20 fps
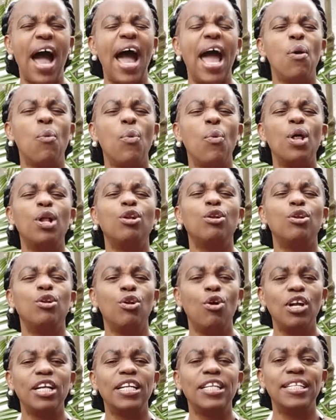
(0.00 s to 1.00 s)
I will
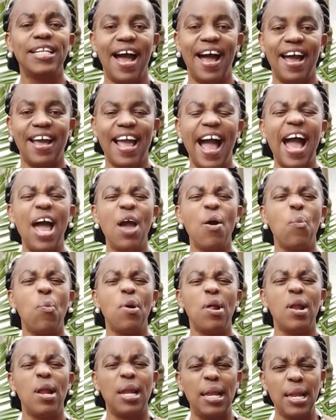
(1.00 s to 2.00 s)
not die. I
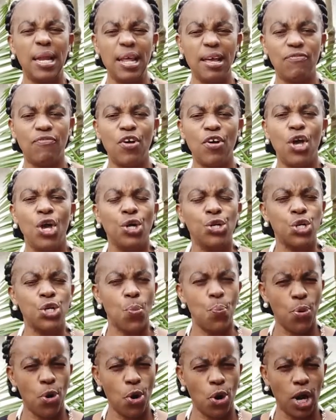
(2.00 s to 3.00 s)
will live to
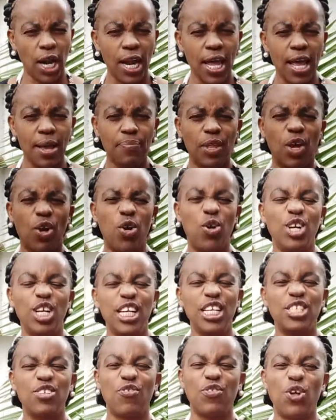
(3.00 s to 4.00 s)
proclaim the
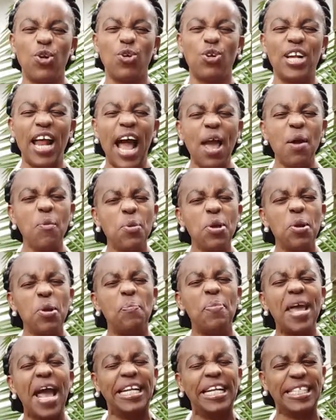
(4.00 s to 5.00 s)
goodness of the Lord. I will
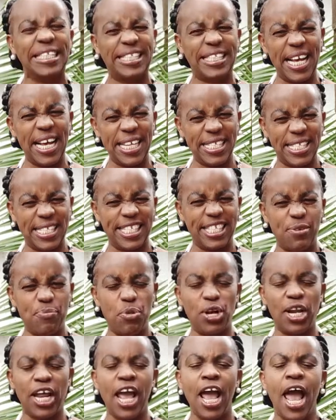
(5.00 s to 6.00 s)
be a
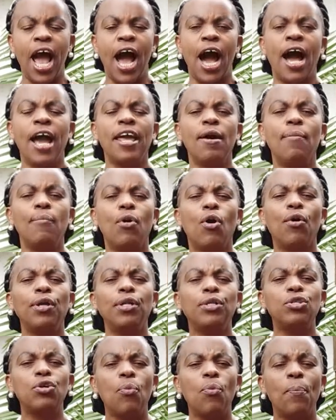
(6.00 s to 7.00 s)
testimony. I am
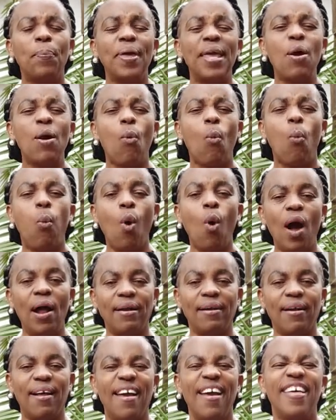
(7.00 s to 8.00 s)
going to be
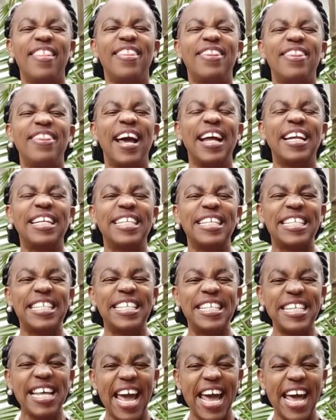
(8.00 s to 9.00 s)
one that
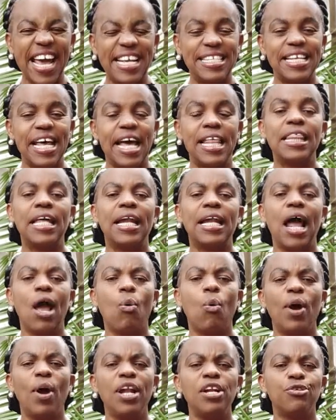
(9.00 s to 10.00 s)
says that I
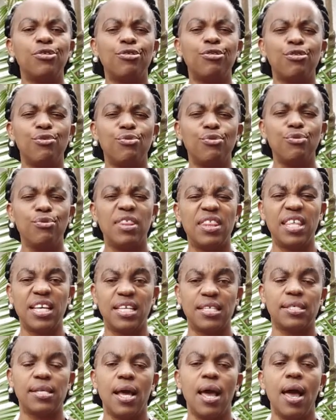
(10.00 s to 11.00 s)
went through
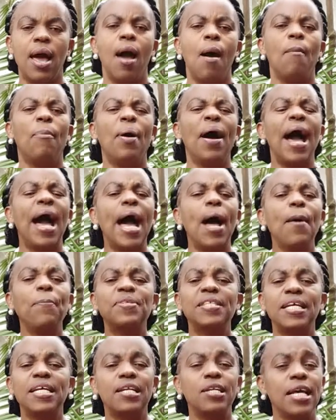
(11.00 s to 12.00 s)
this.
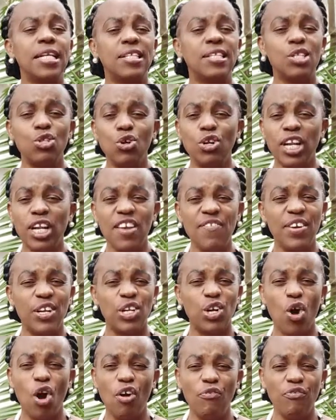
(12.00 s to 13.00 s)
Perhaps it's not
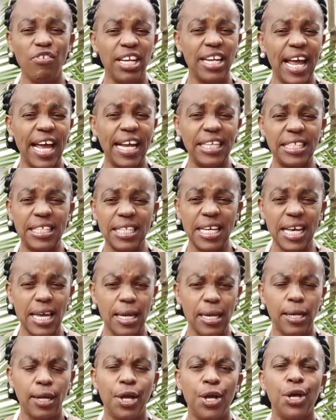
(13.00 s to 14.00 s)
even
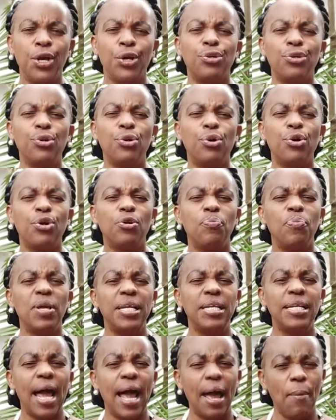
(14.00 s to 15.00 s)
COVID-19. You could
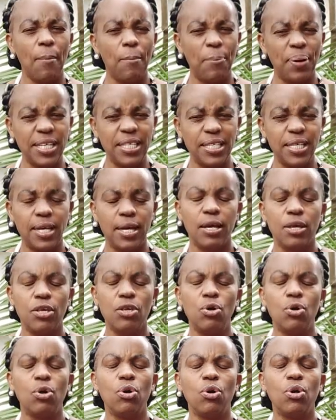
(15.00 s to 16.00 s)
be diabetic.
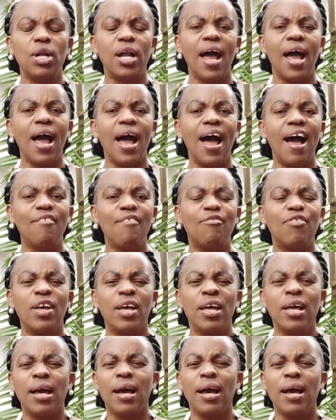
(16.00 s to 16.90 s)
You could have